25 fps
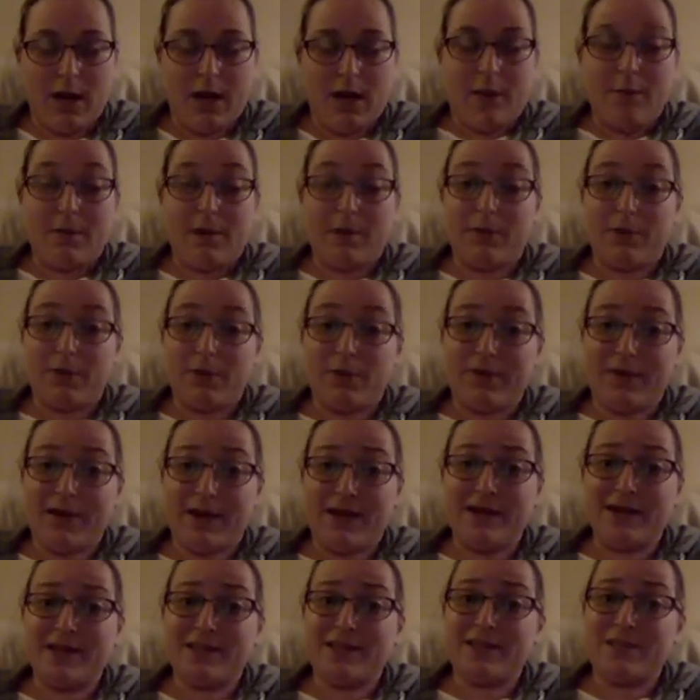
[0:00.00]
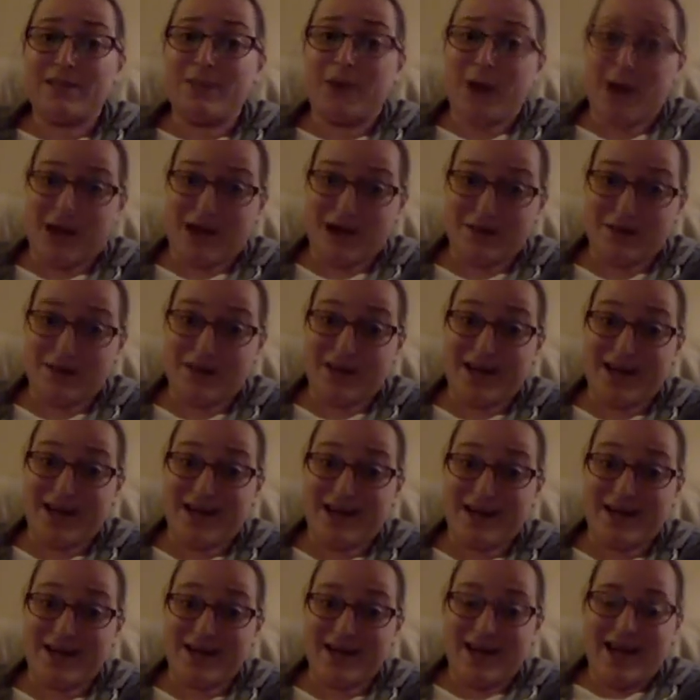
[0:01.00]
My profile is public.
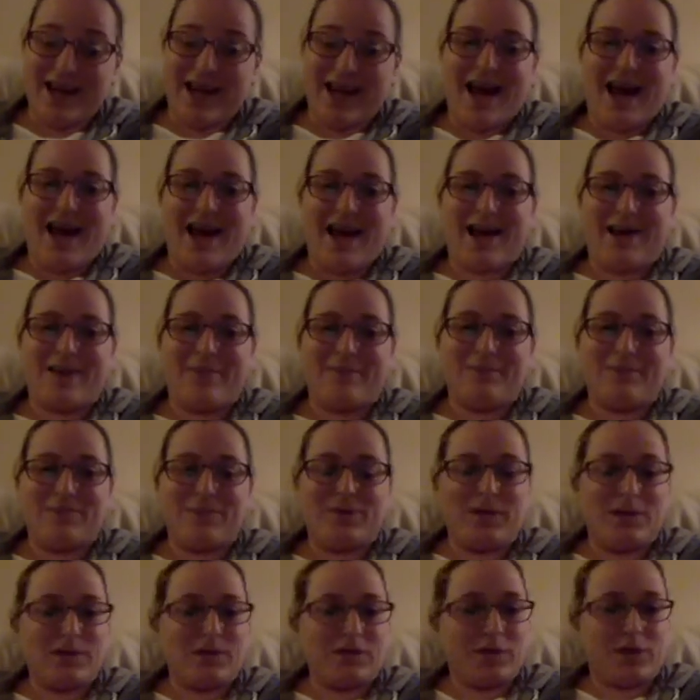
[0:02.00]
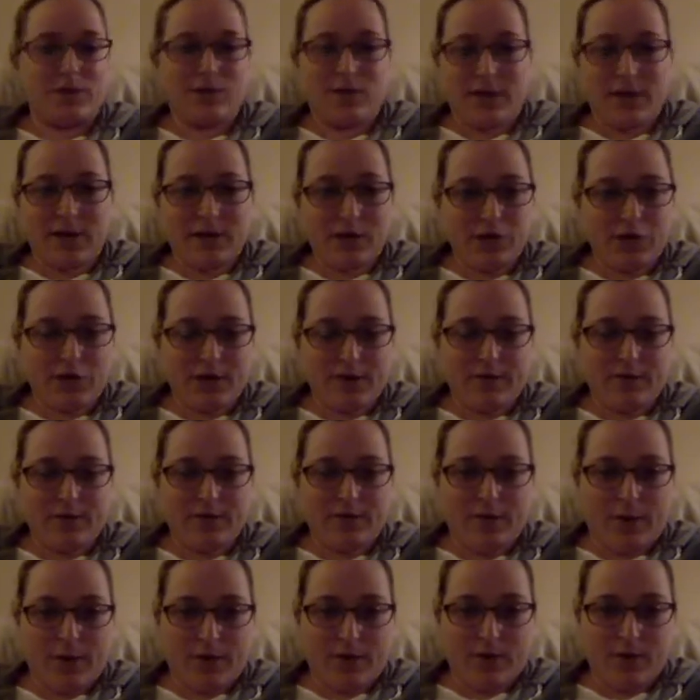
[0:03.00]
So you don't actually have to
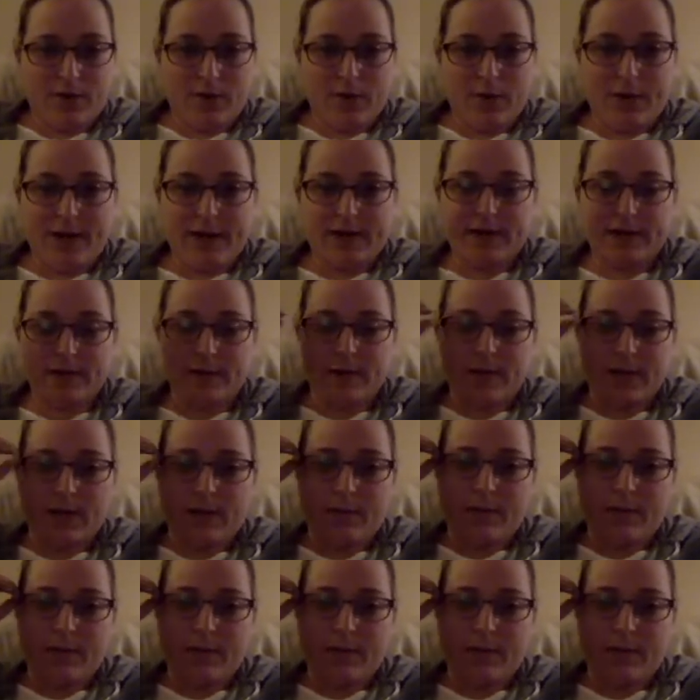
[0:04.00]
friend request me,